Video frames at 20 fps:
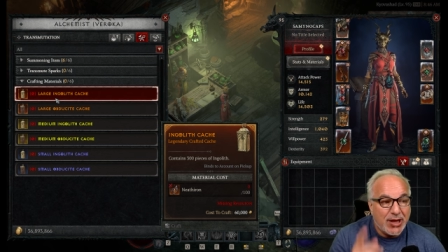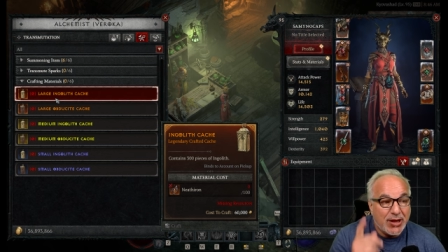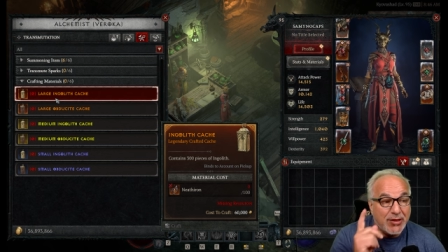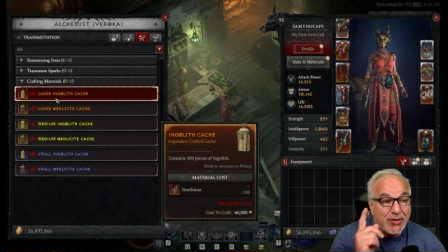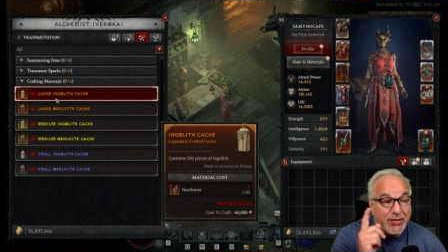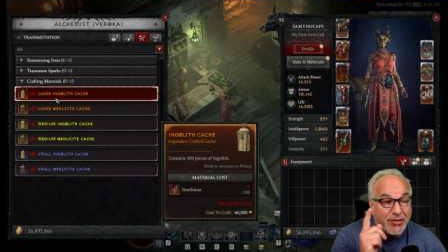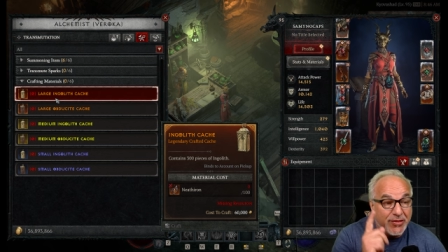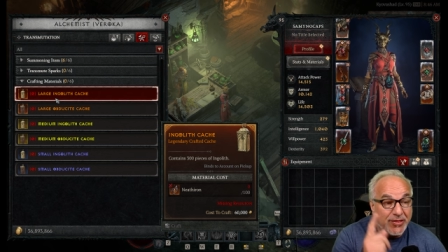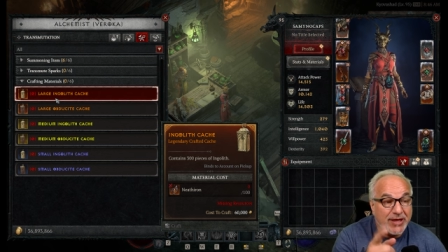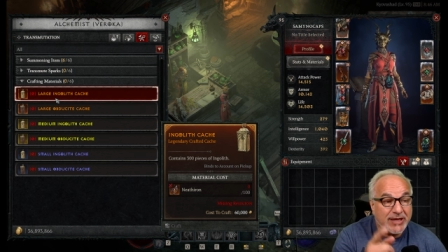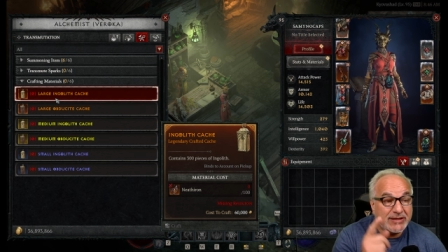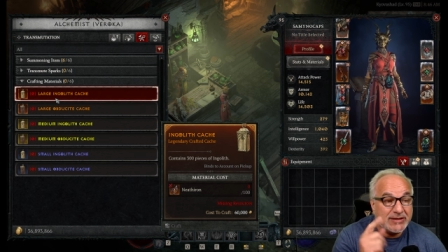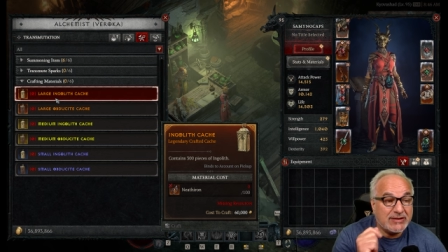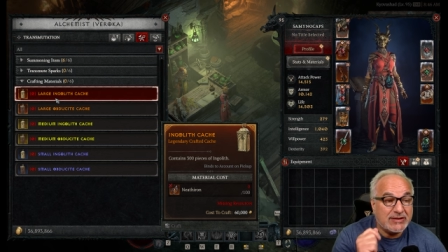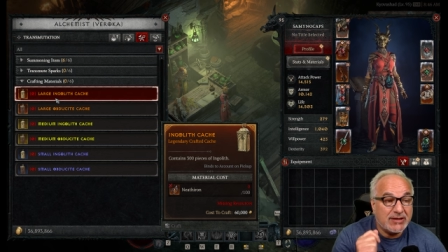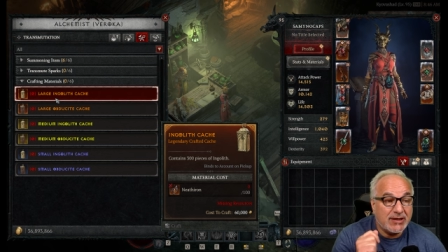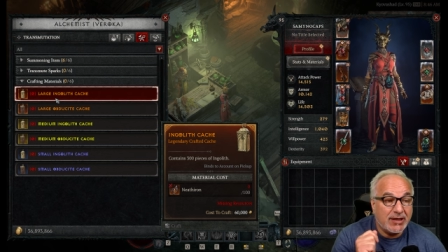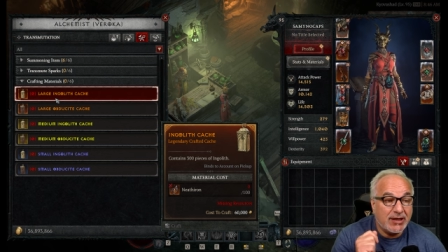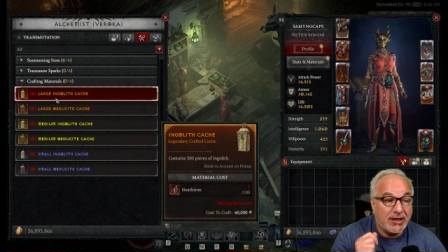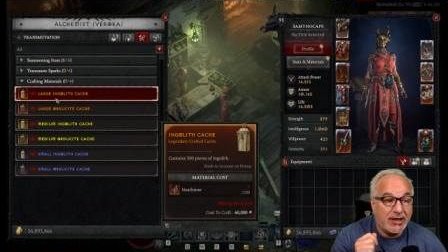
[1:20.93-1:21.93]

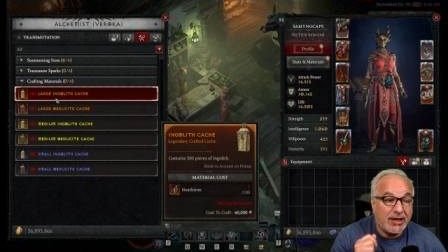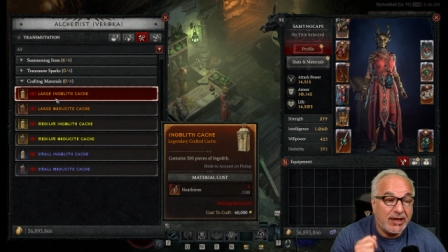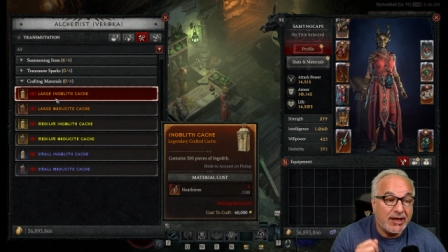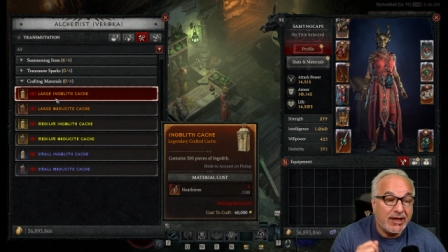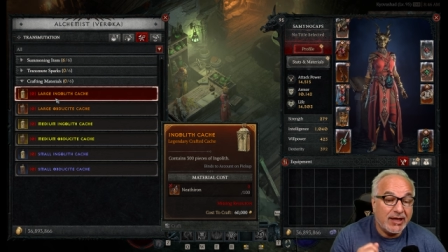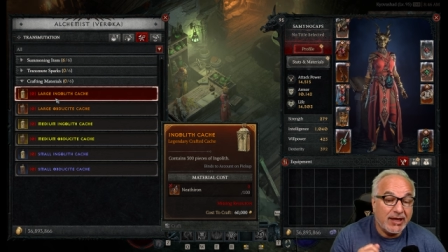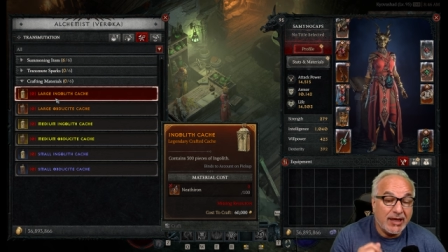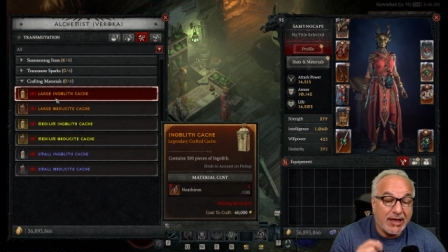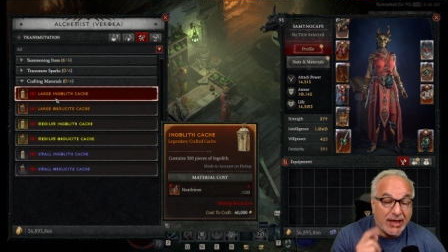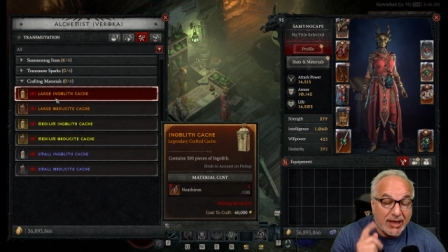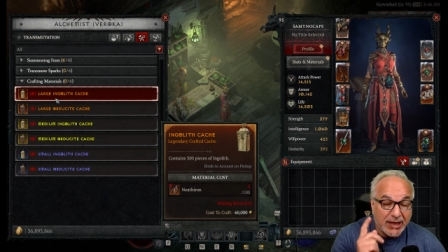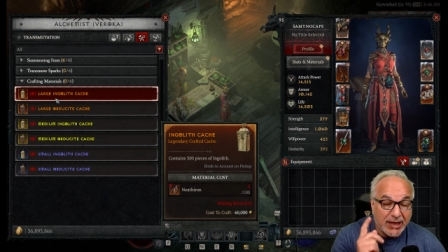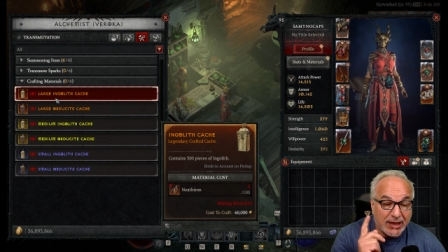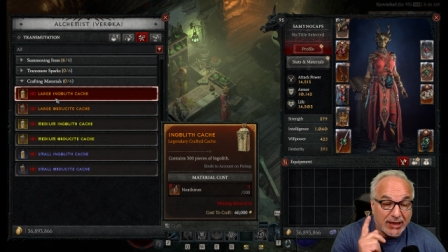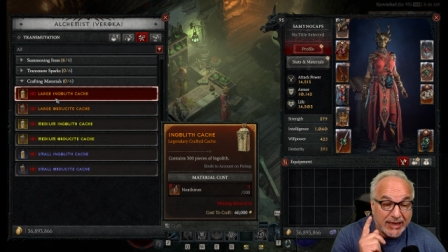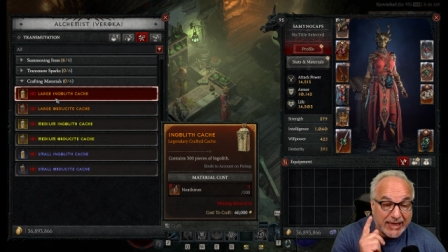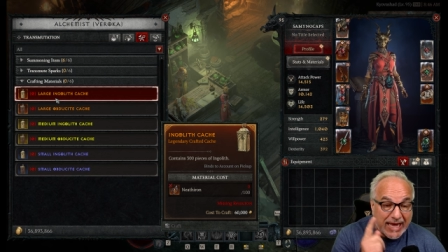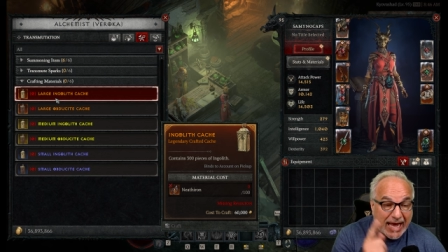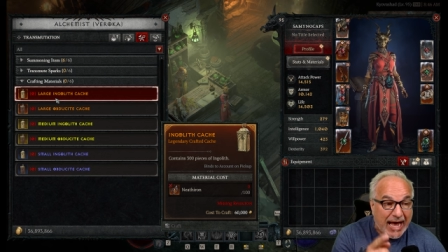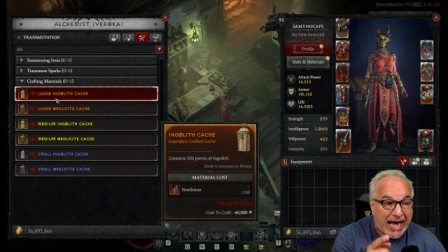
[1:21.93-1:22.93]
this
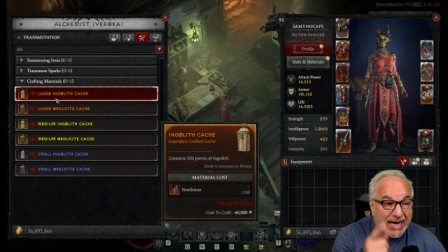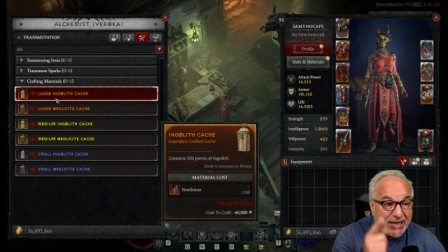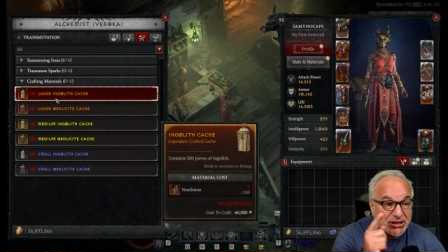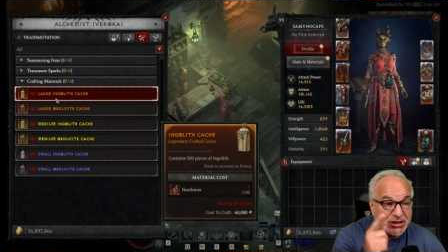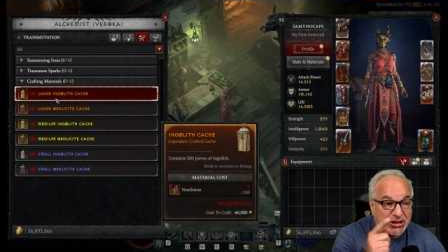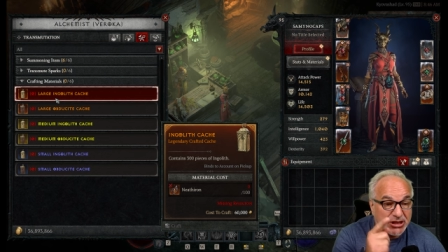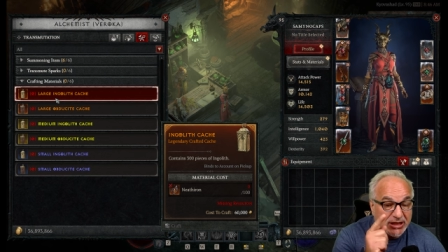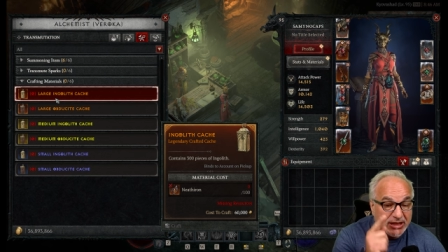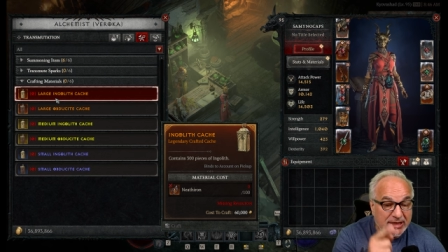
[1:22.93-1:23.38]
cache